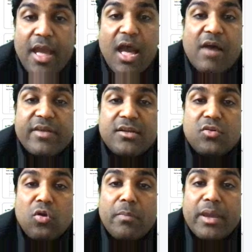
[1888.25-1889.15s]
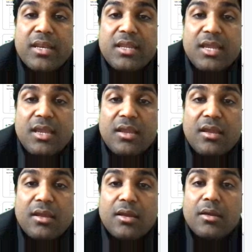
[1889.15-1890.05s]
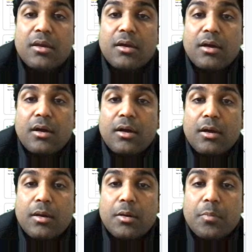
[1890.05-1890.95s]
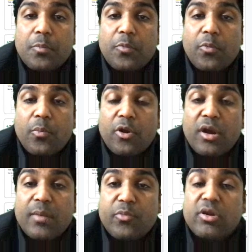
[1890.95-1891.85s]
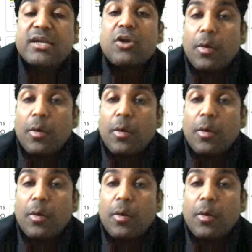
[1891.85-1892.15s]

Having too many product